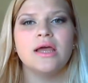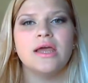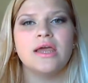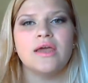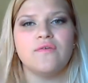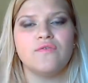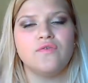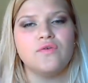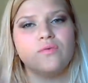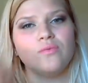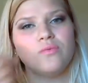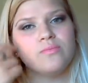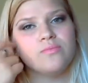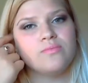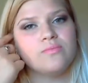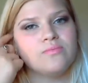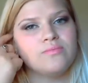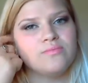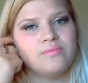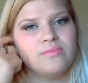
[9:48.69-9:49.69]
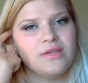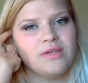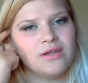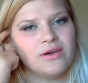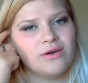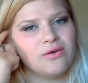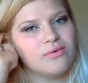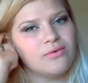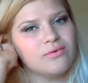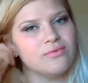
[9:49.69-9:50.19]
If you
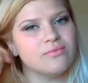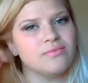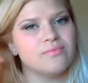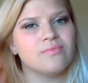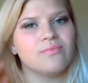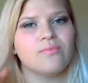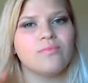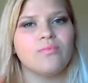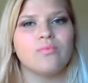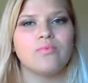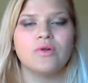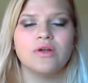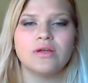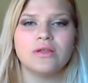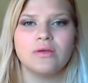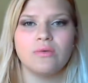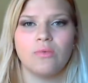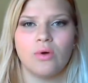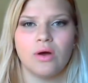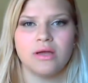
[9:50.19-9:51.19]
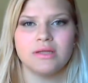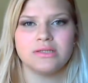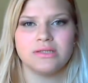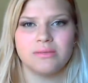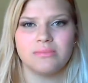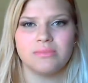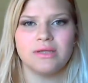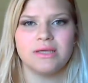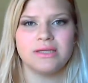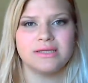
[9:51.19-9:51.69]
know, really want
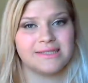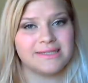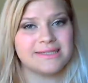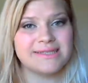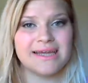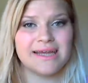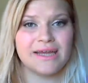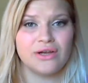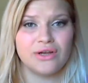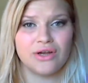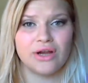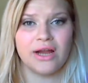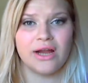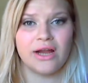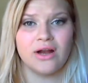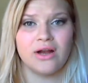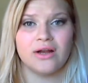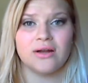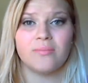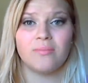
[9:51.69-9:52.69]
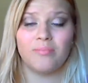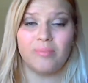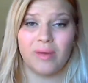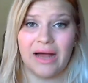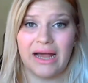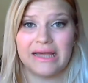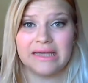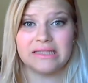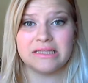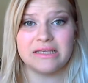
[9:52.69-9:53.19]
something to stay in your hair,
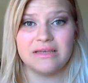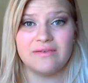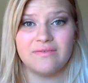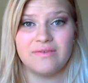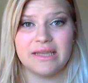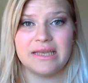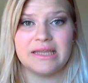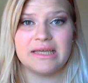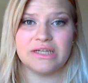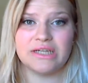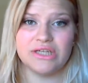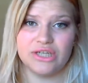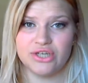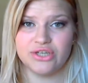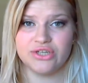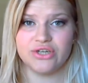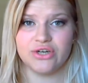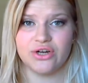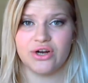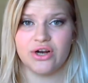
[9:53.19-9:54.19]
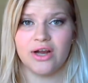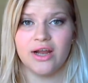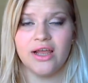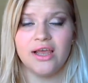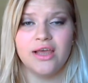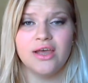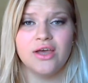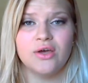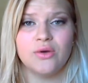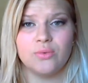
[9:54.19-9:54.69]
buy a leave-in conditioner,
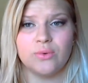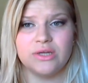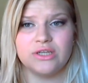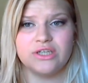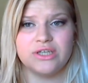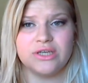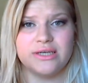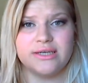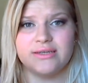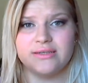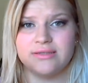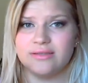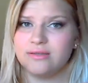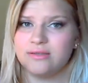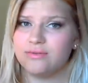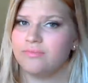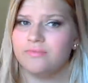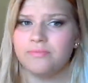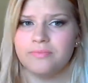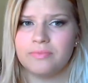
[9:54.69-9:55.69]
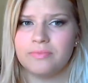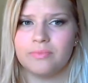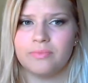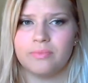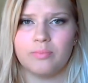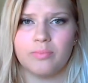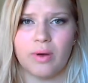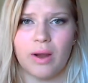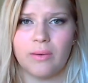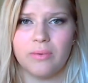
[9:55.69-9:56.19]
which is
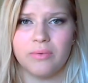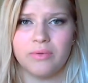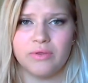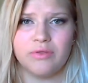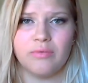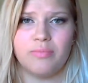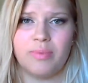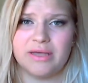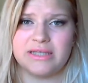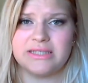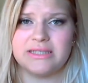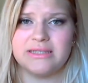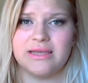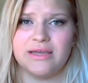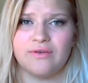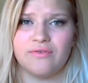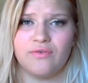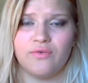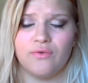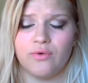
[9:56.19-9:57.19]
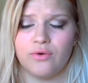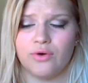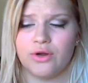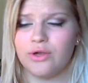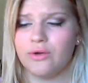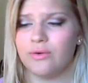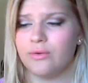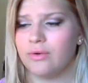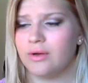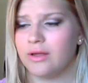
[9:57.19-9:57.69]
probably the best thing for
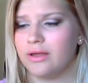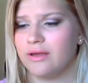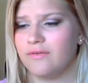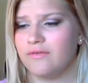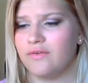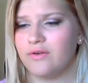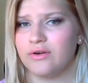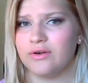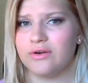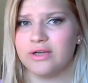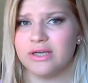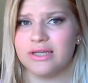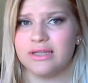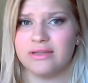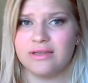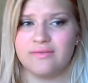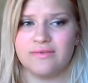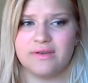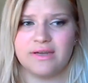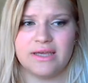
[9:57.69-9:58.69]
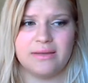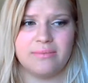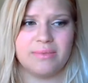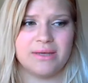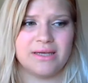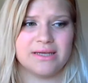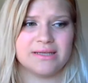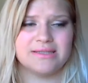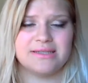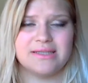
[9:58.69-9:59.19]
you if you're going to leave it in,
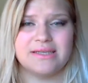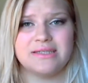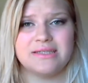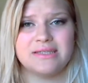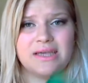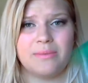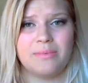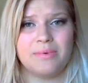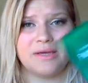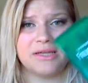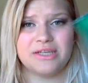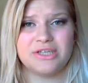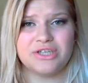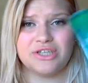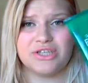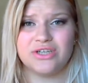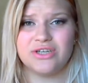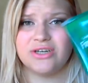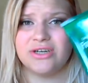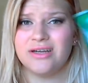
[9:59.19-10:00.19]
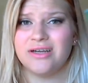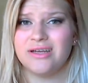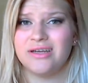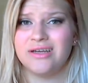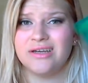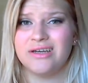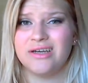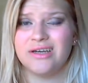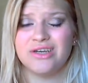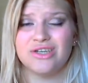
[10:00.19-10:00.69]
because this type of conditioner
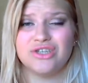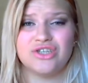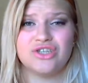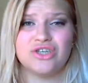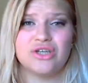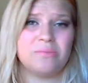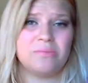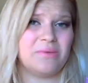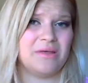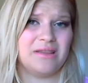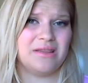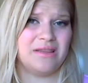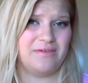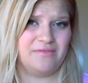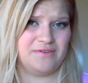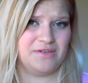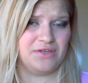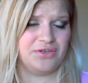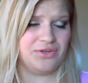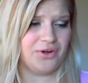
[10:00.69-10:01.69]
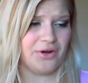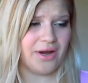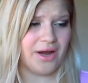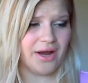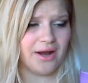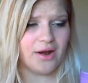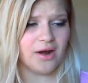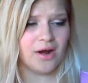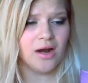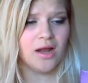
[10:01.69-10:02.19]
shouldn't be left in your
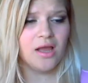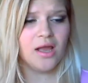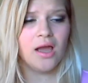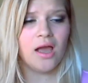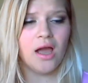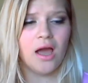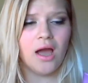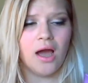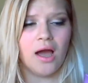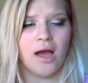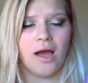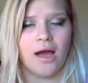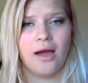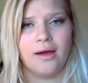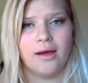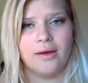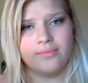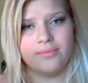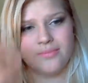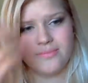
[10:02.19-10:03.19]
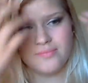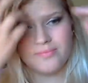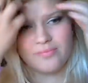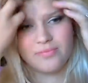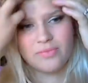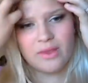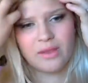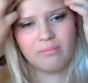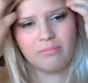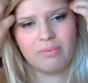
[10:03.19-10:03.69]
hair.
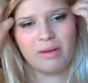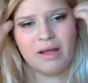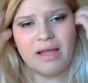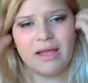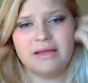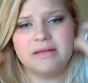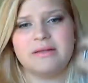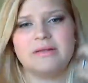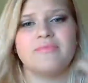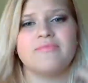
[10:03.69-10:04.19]
But